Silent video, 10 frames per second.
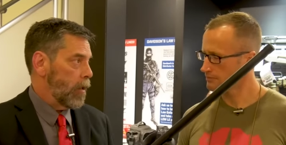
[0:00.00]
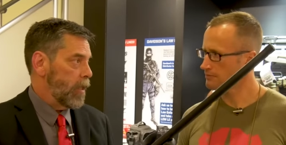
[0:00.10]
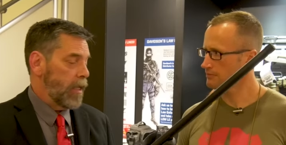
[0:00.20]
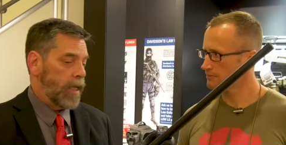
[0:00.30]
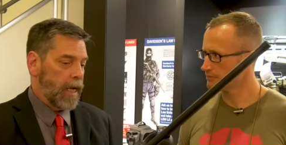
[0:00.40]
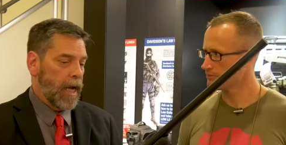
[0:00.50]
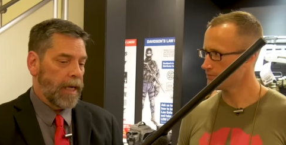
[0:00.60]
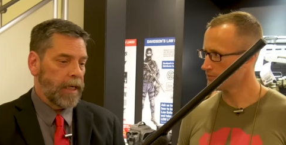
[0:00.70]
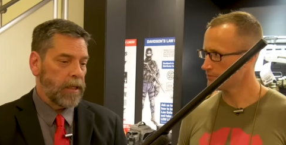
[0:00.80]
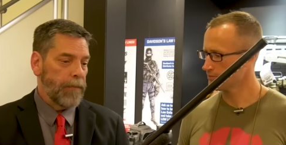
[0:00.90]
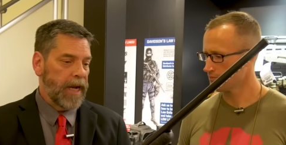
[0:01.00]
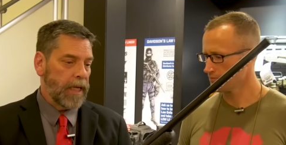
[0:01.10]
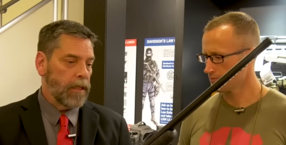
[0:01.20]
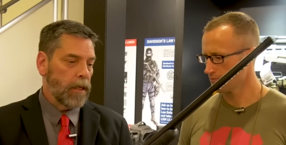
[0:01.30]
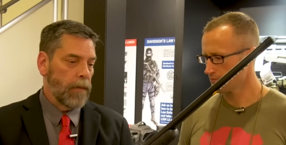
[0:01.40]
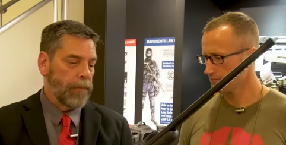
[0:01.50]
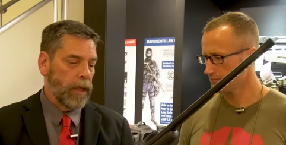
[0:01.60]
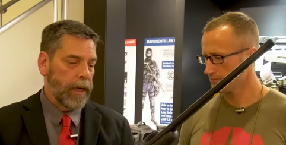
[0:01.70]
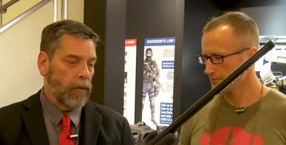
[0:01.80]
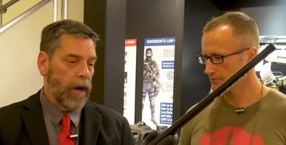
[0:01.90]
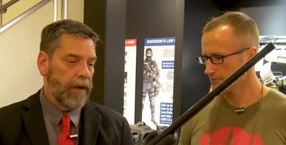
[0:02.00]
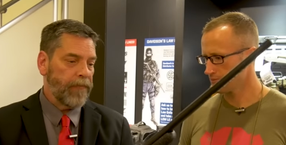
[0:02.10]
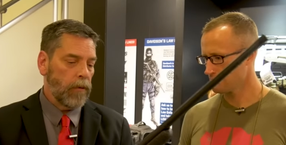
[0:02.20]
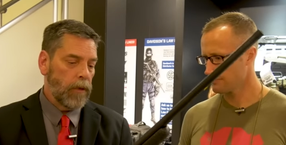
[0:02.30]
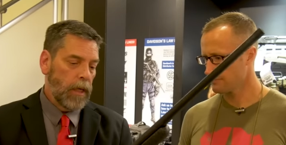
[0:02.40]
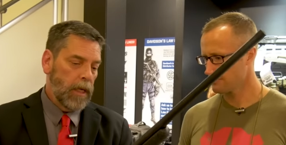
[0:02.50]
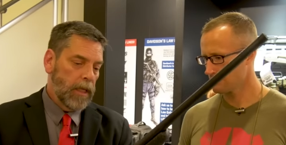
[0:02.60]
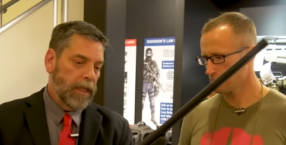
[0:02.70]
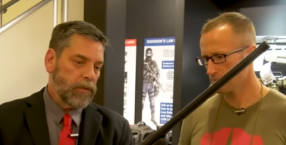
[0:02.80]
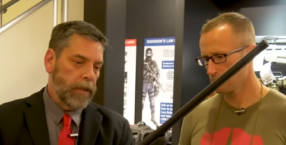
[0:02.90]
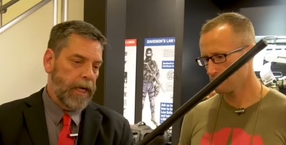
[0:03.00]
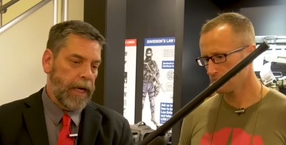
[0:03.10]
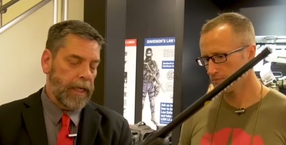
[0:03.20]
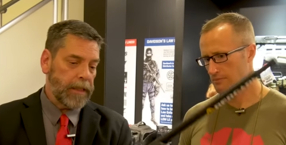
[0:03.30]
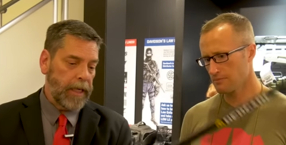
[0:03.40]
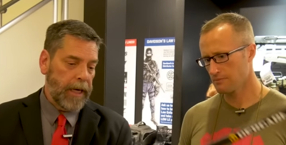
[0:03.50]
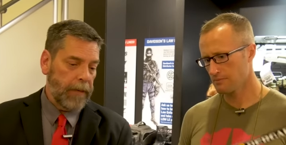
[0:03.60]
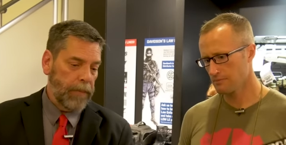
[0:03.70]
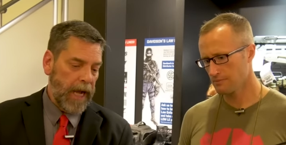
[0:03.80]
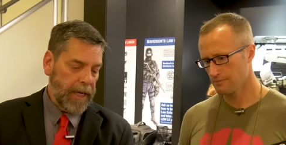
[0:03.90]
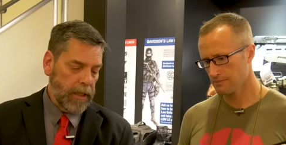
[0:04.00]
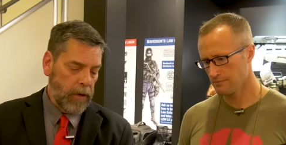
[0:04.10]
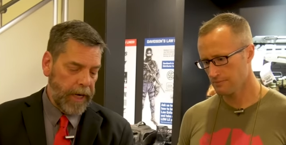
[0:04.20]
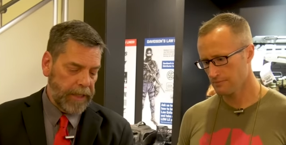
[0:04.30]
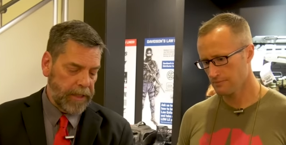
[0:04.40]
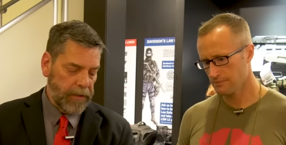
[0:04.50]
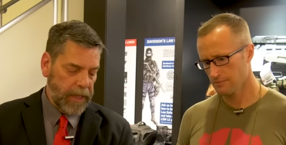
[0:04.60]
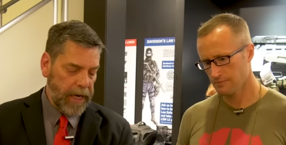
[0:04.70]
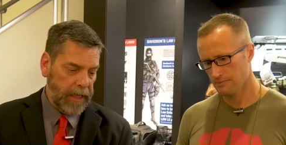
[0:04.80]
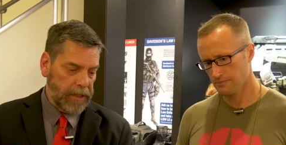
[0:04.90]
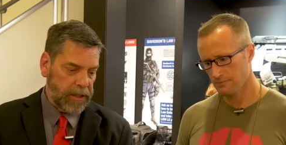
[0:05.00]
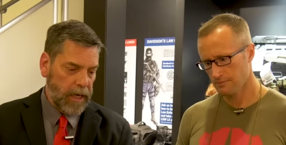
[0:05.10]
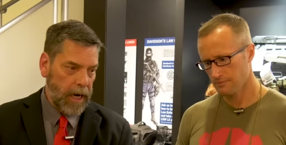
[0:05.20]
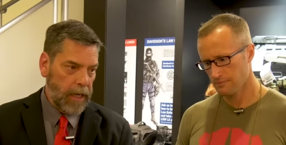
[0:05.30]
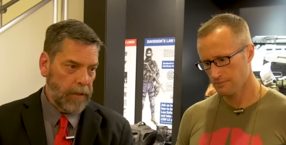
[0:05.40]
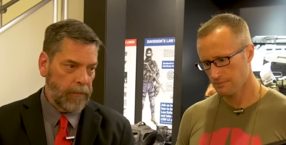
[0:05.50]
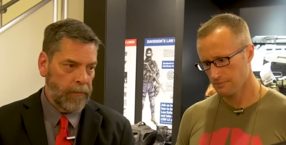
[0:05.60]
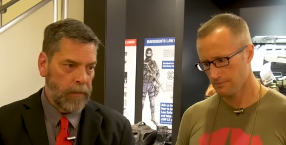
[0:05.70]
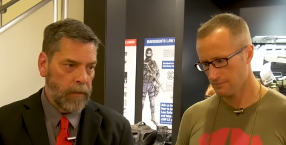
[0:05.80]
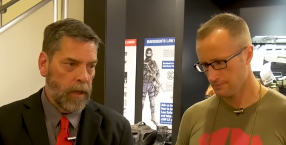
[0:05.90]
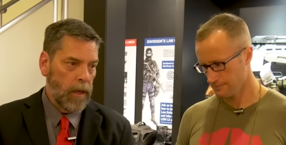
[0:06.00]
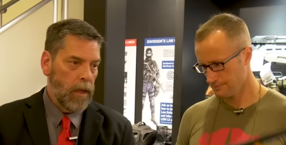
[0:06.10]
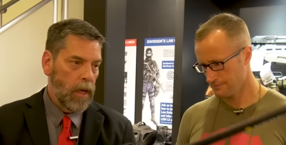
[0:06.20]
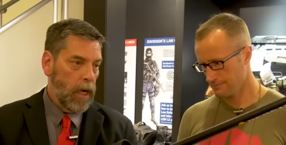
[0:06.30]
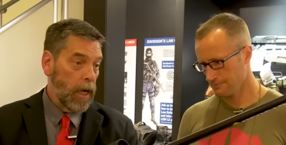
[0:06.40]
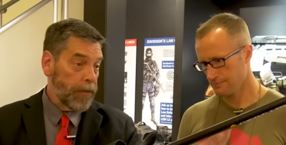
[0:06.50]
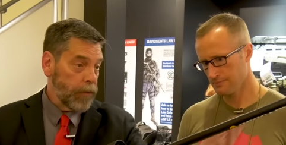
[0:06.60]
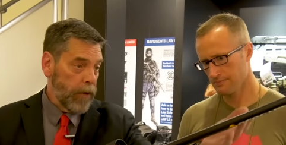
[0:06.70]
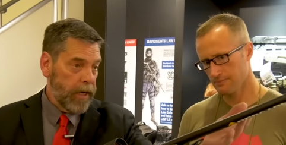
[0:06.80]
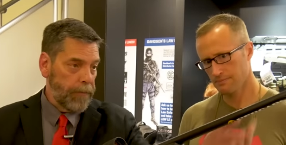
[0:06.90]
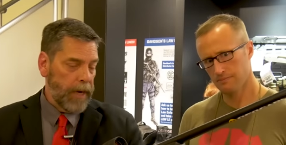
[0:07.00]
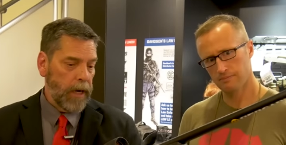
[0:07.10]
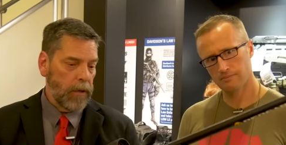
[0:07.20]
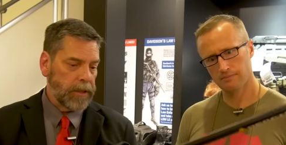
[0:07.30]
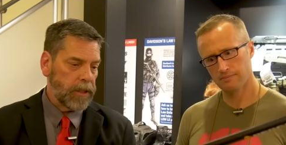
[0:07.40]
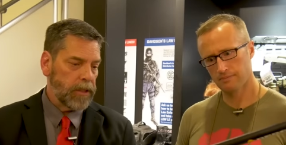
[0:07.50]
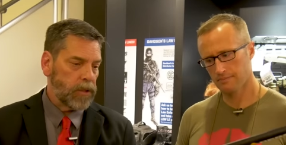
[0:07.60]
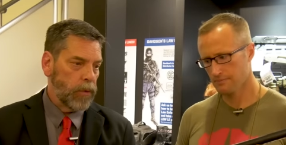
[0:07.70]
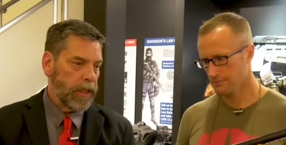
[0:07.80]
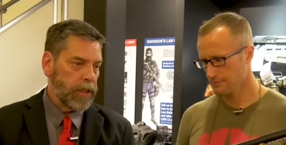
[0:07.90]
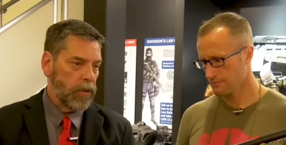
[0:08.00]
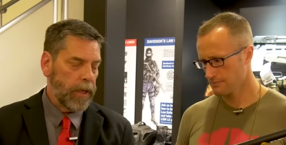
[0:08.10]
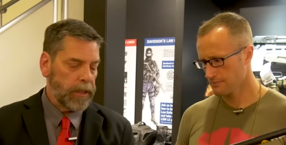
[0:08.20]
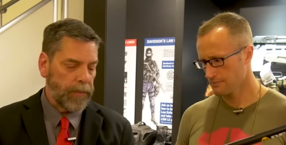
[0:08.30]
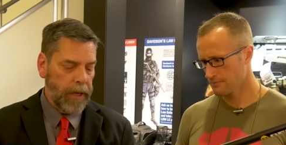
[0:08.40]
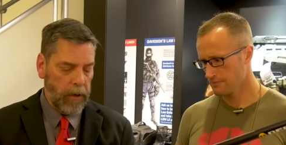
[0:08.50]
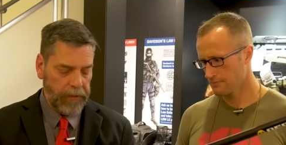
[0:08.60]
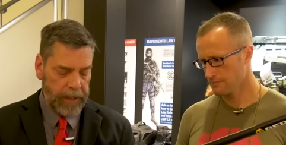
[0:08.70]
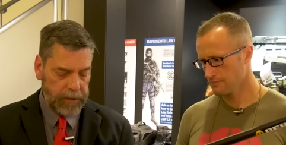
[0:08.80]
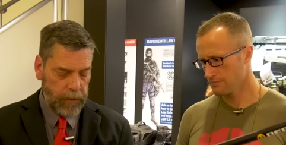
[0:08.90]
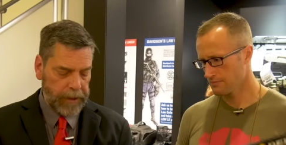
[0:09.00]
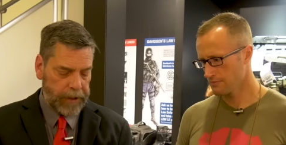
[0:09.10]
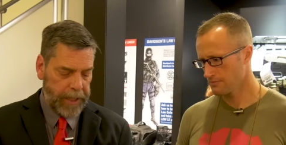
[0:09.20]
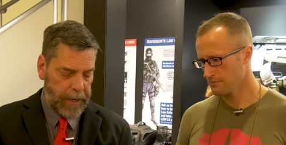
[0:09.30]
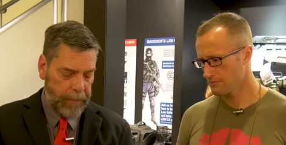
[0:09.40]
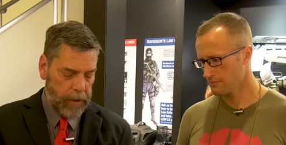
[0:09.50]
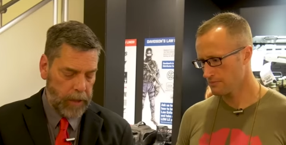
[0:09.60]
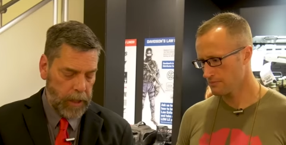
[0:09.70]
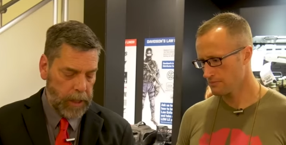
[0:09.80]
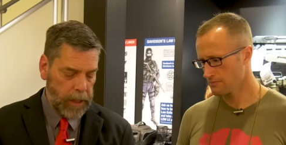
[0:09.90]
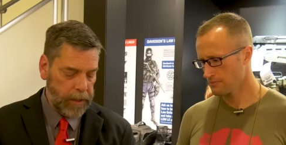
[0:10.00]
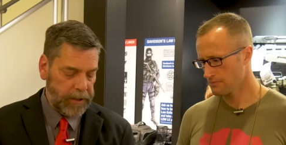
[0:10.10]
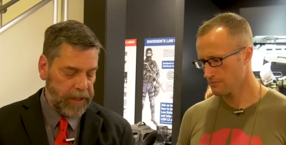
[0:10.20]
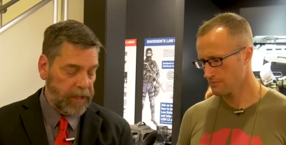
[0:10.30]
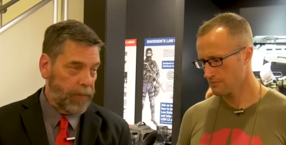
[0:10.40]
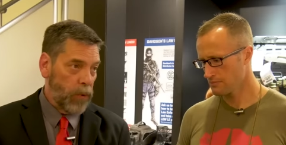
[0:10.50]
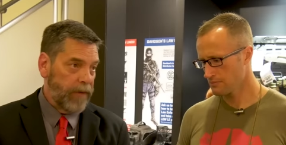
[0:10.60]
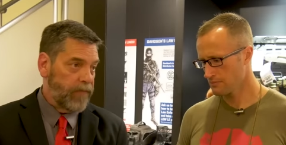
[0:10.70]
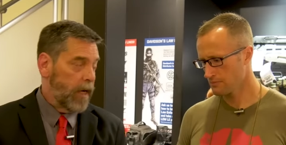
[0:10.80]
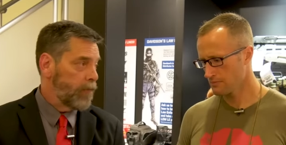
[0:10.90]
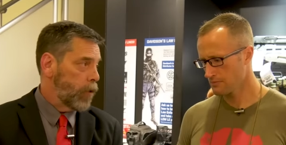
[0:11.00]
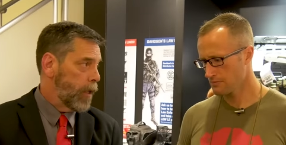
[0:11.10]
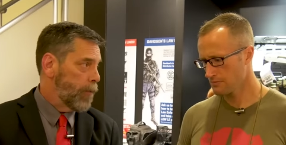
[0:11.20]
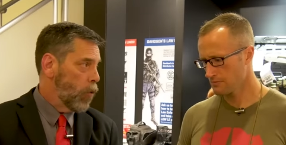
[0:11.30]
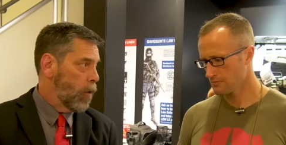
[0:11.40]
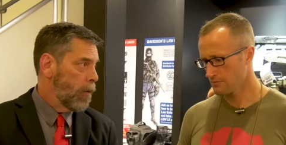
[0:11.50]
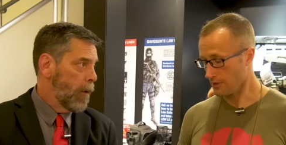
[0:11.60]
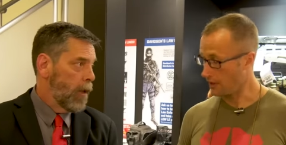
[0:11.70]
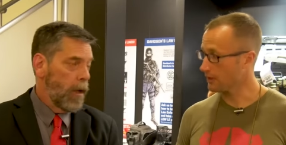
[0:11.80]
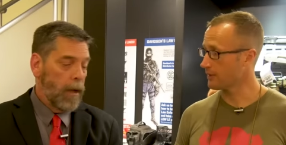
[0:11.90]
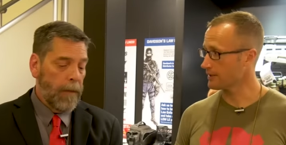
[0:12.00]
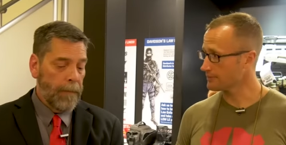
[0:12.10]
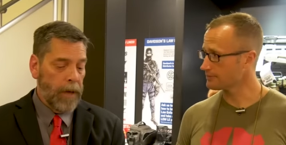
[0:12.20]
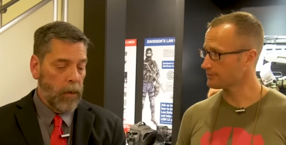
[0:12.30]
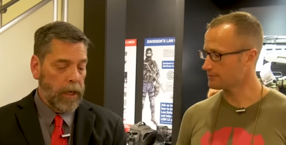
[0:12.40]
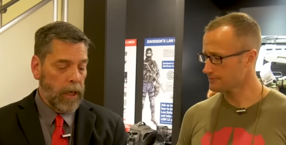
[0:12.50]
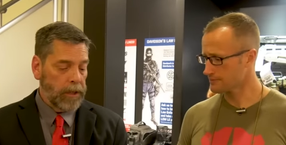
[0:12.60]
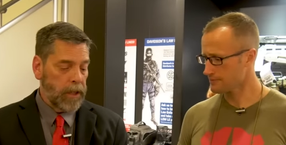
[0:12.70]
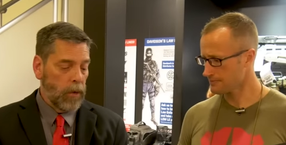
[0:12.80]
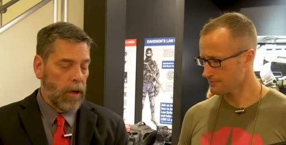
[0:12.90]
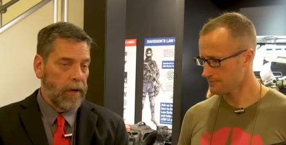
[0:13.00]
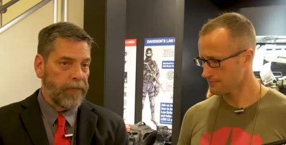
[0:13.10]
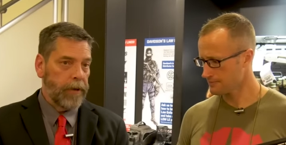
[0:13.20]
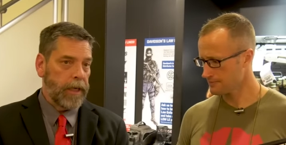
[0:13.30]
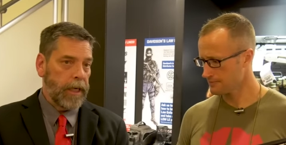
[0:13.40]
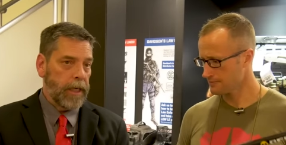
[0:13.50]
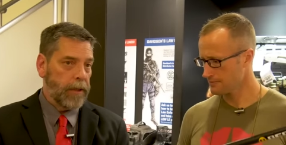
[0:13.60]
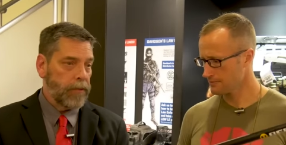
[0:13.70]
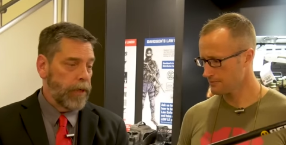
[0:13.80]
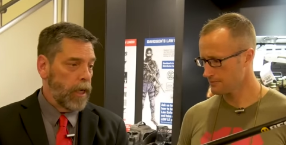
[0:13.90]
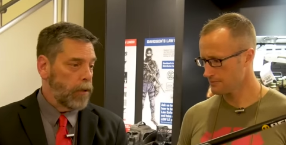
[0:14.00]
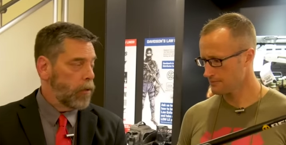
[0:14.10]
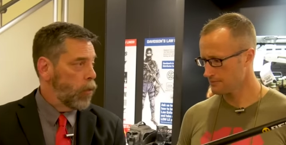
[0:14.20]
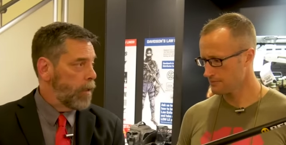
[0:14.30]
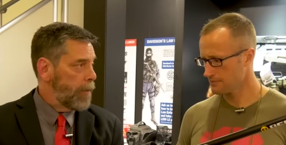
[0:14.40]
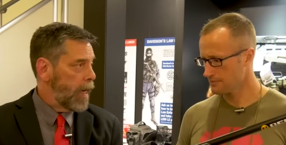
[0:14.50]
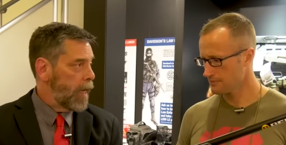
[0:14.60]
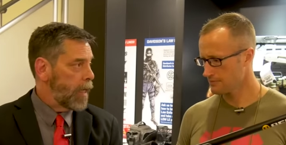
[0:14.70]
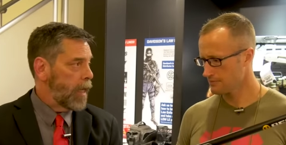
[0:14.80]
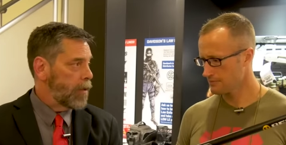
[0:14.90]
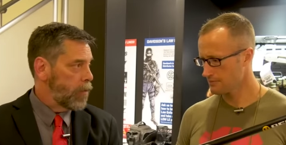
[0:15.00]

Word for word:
Speaker 1: and then they got into making the complete rifle. This one has a black and gray synthetic stock, uh, threaded barrel. This is a 22 inch barrel. This one is chambered on 6.5 Creedmoor, right. but we also offer it in 300 Win Mag and